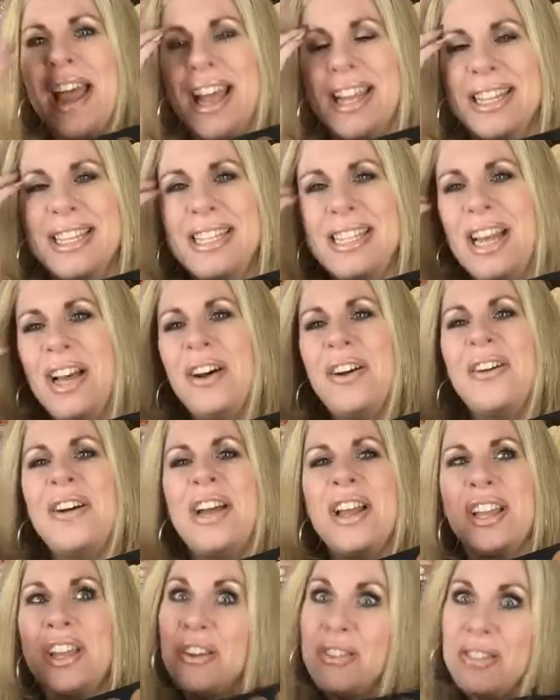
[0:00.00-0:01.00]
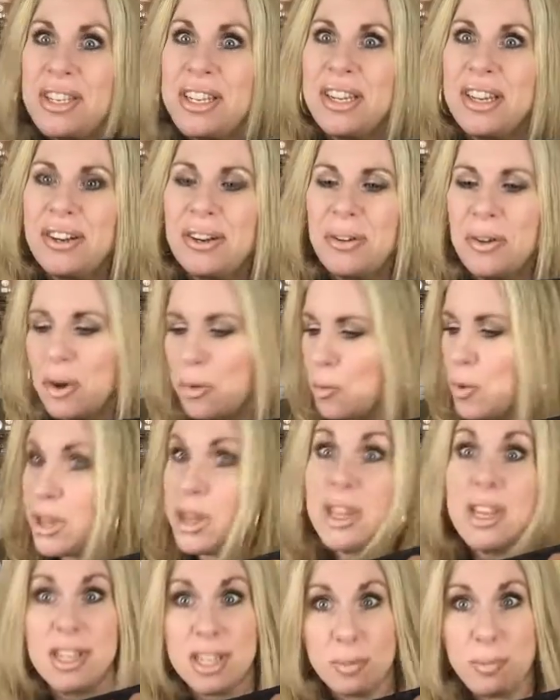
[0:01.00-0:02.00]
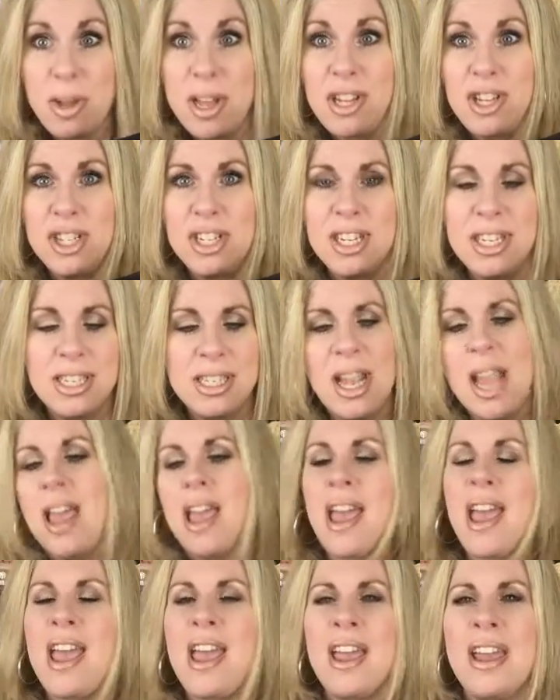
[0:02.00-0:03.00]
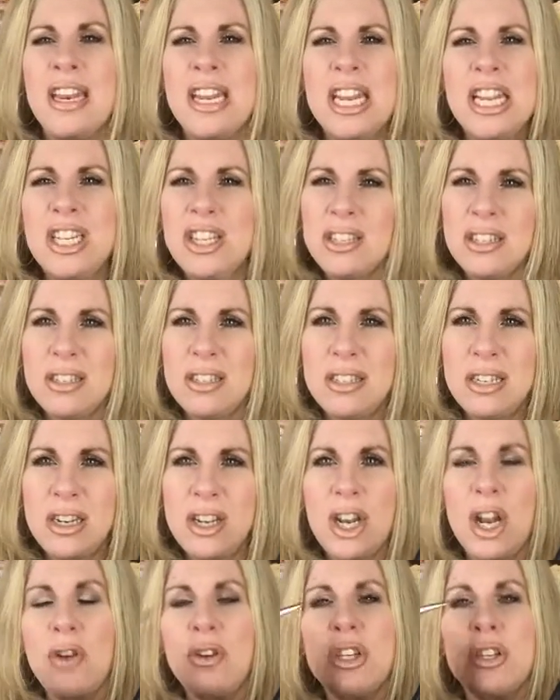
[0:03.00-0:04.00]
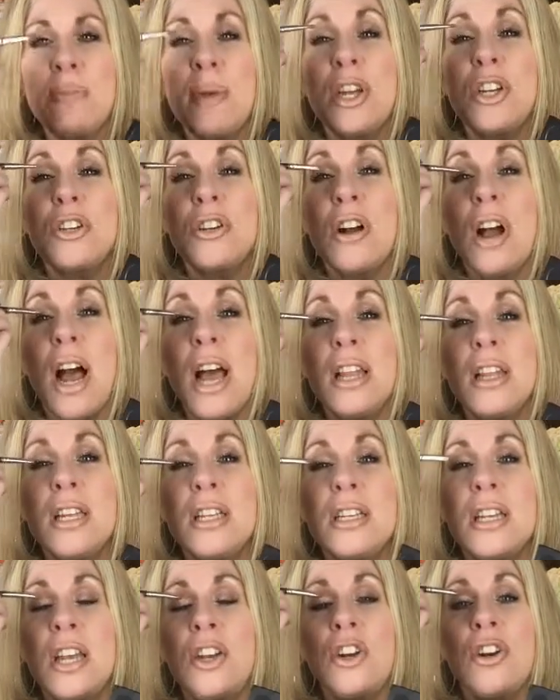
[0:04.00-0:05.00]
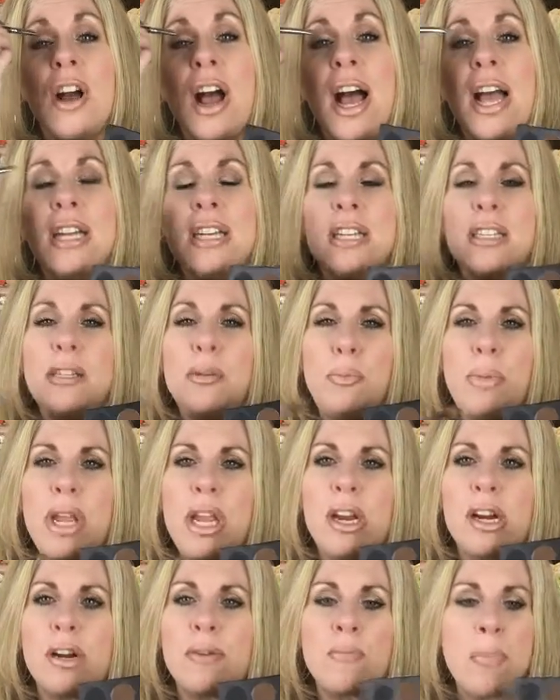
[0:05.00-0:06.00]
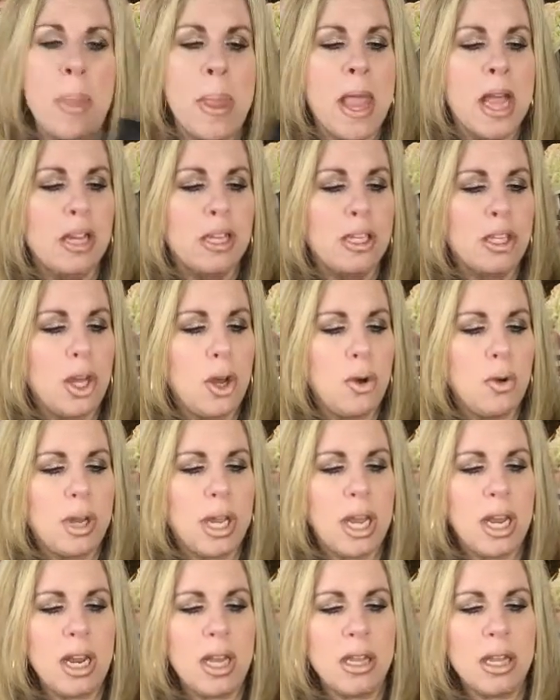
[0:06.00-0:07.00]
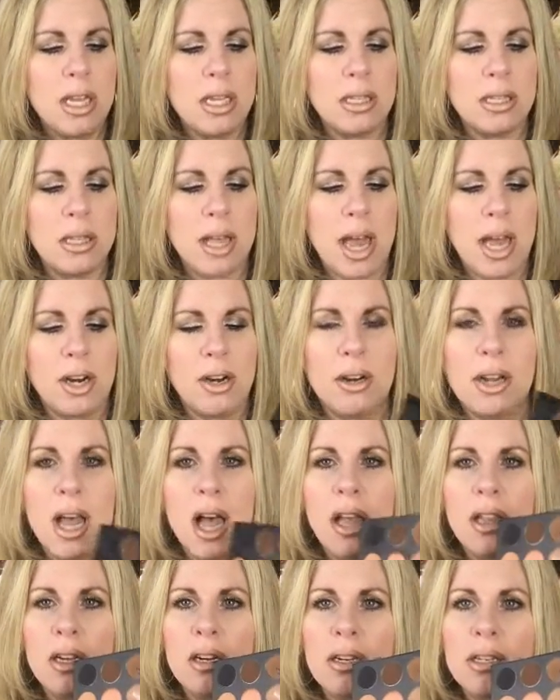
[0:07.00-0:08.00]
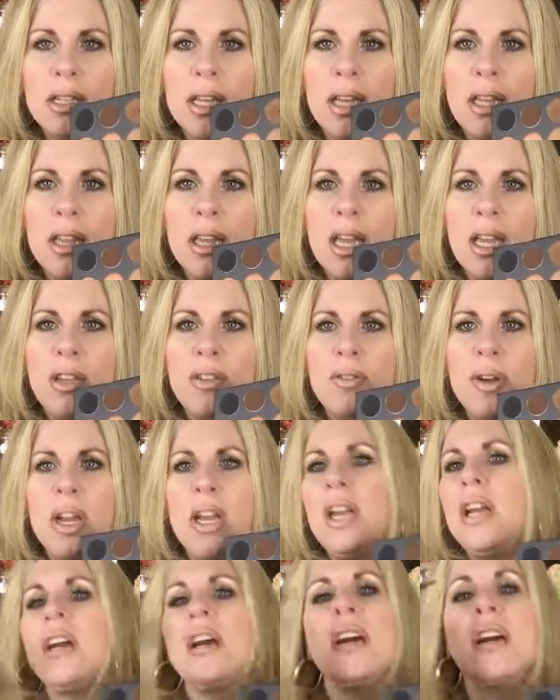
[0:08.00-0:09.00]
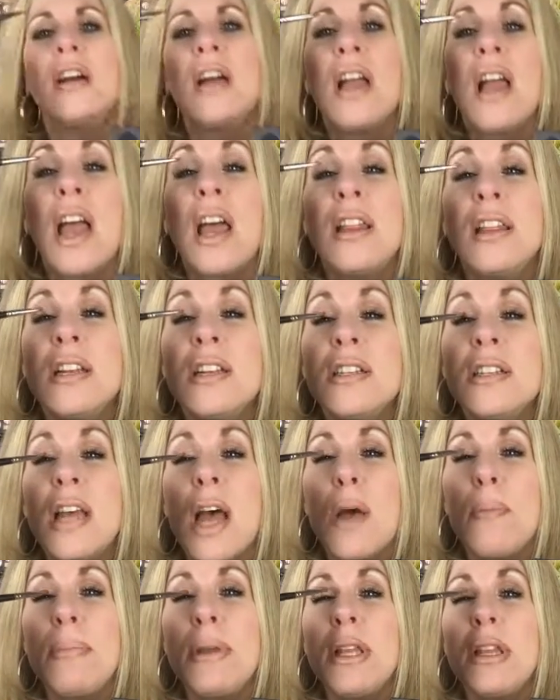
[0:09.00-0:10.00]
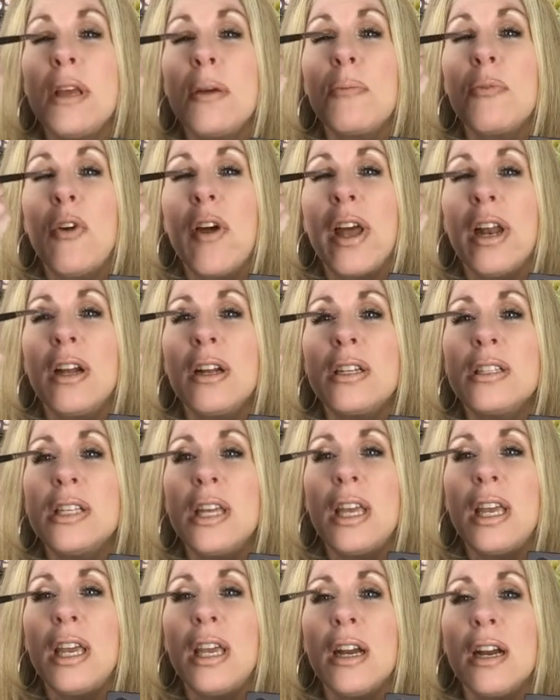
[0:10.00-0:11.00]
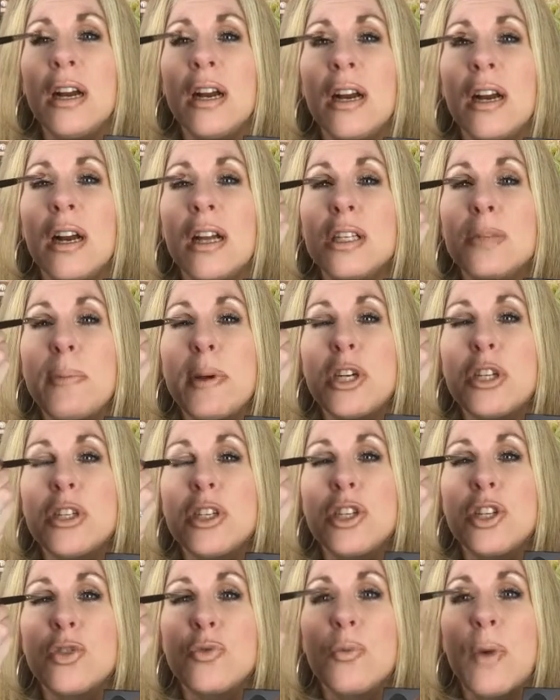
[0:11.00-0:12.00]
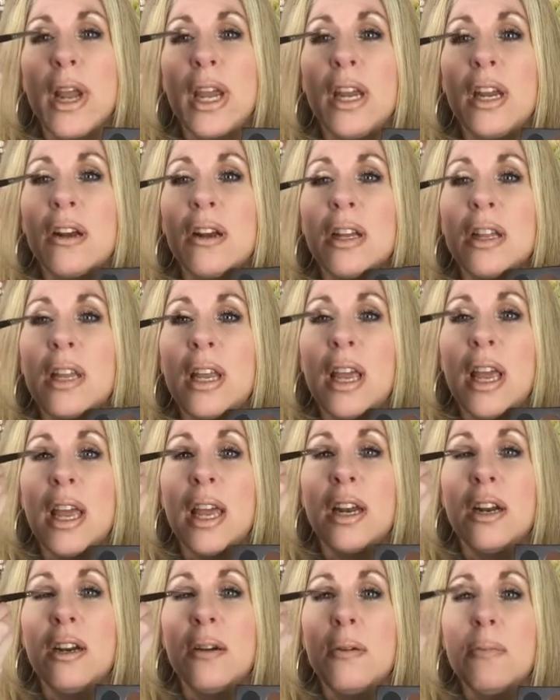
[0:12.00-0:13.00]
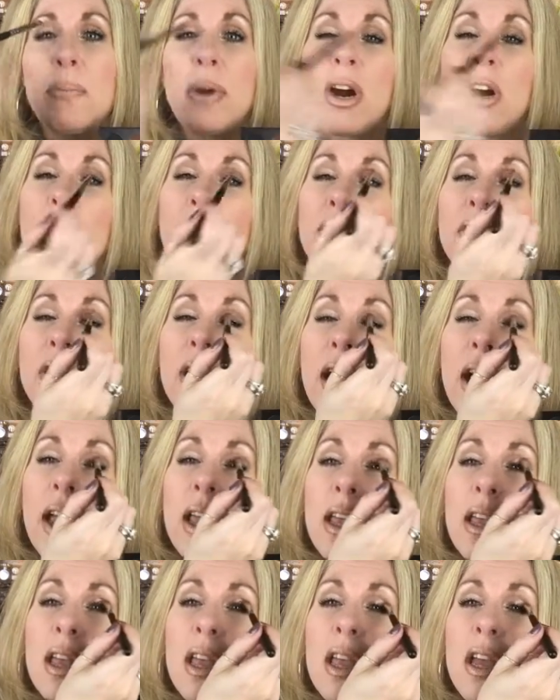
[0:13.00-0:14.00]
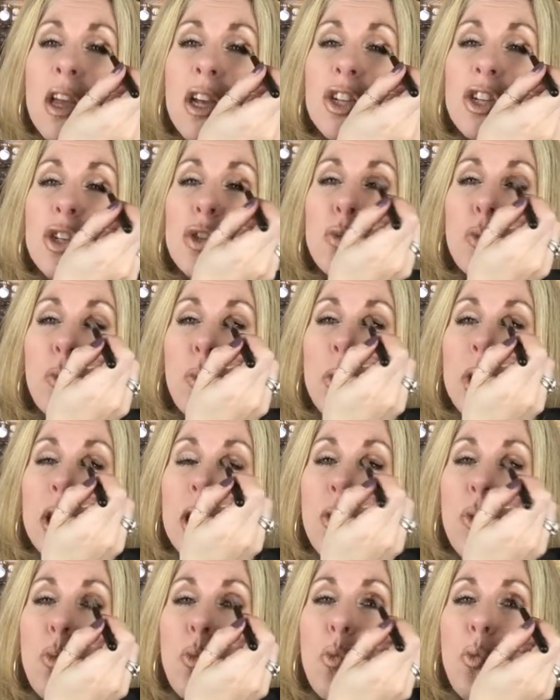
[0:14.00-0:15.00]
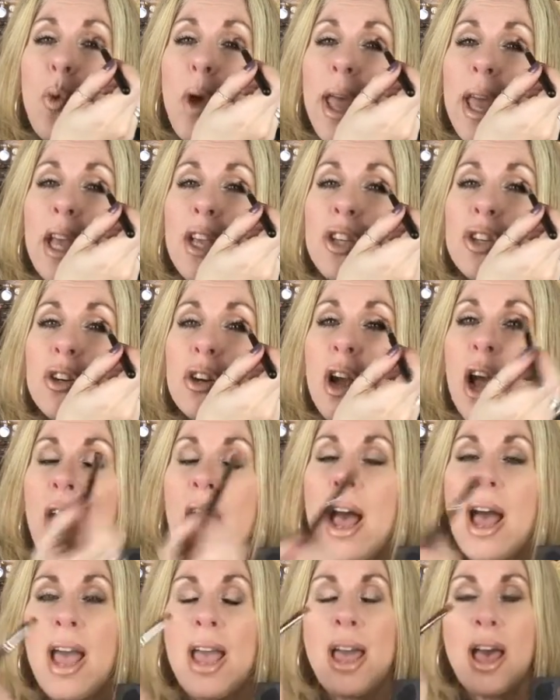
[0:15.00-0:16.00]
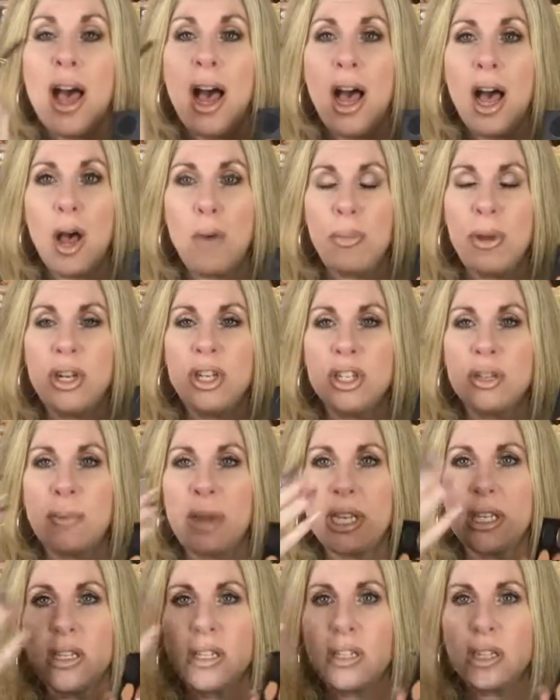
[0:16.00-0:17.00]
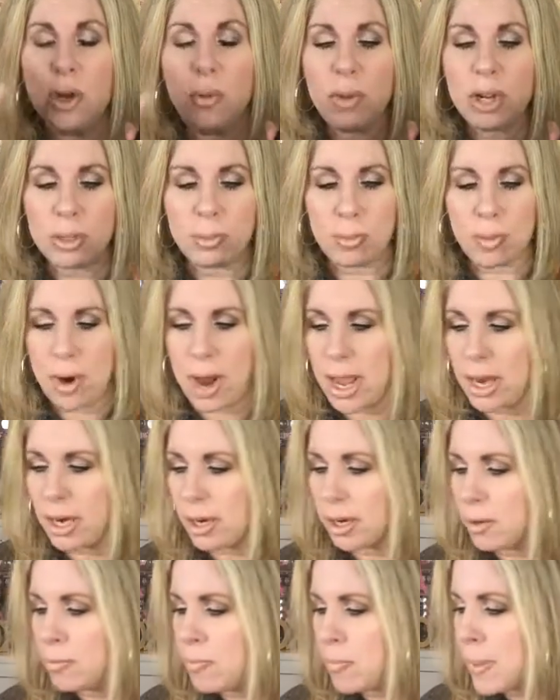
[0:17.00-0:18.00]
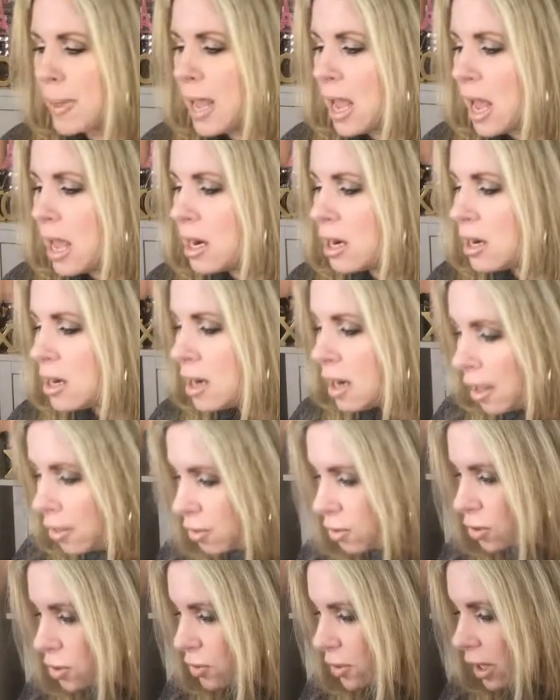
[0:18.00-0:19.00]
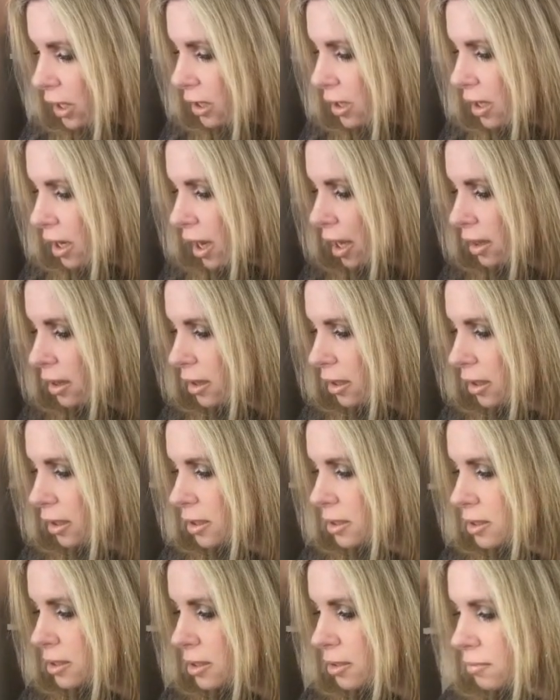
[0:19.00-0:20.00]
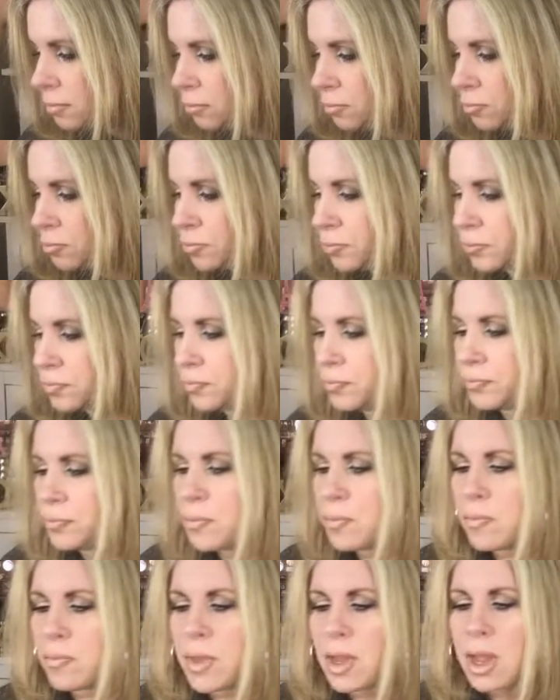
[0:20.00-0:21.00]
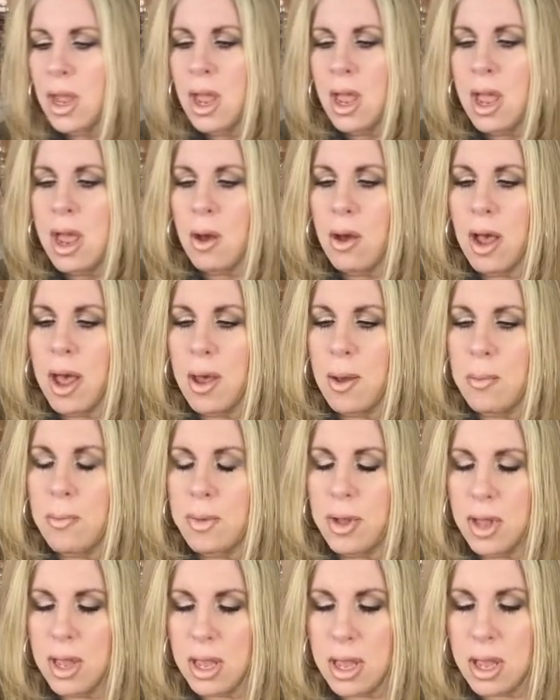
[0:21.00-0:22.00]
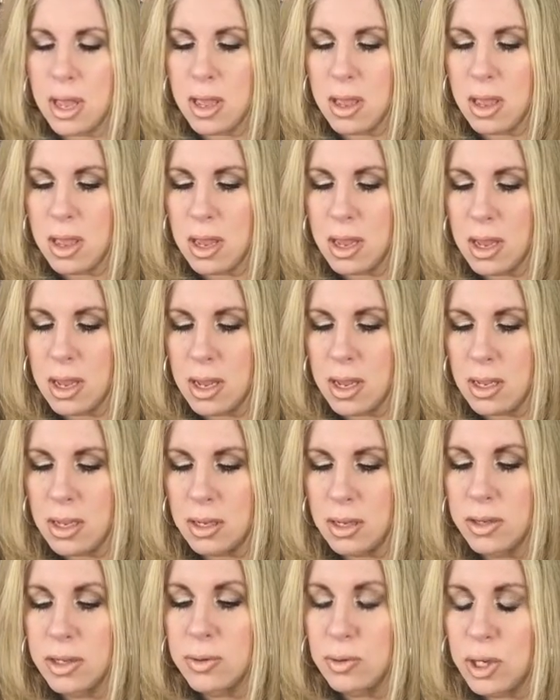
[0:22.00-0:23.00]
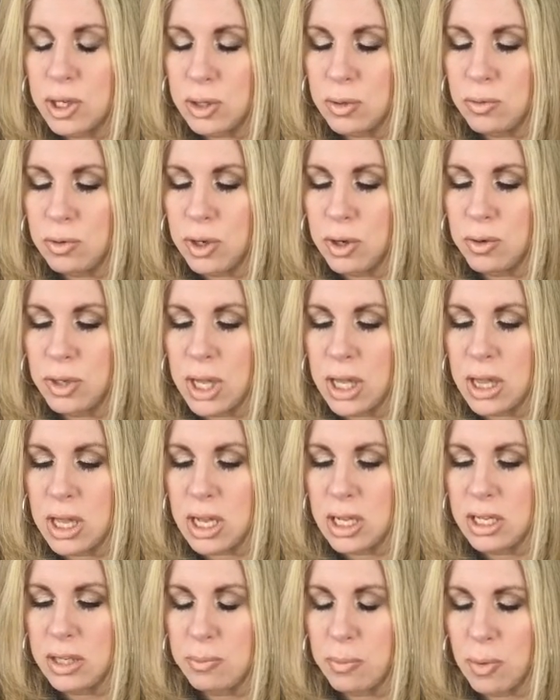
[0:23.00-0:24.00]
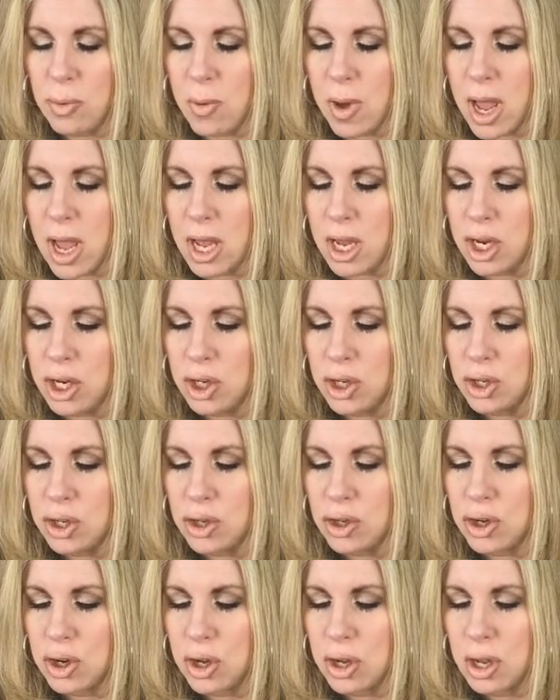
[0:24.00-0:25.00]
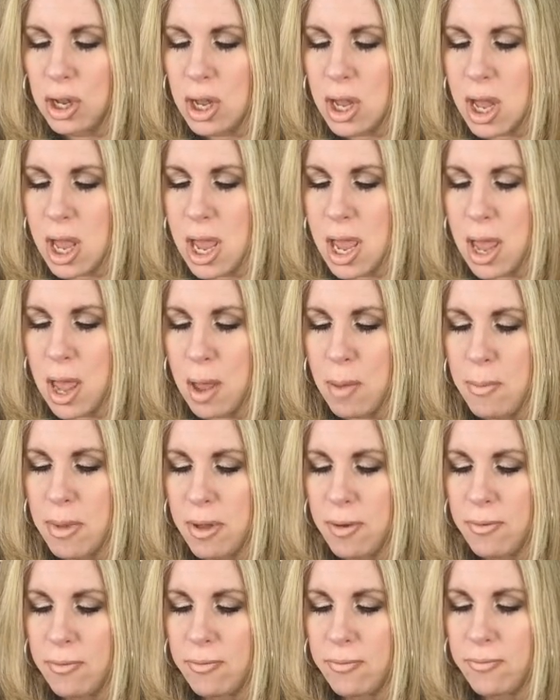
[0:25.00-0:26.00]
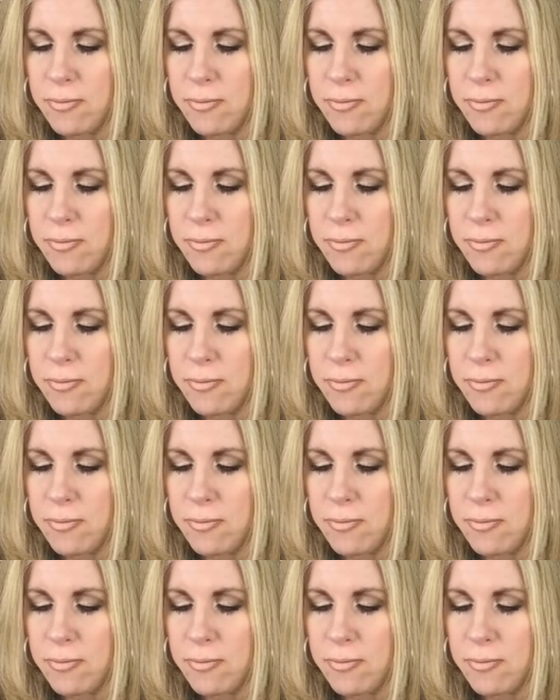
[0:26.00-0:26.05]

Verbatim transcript: And so you do with the sponges and it just, you know, just makes your eyelid and your eye disappear. So getting these lighter colors like these right here and then tapping them right onto here, especially just right here in the inner part of your eye, just really wakes your eye up and just makes it so much brighter. And another trick that I learned um, is, is using this brush, M508.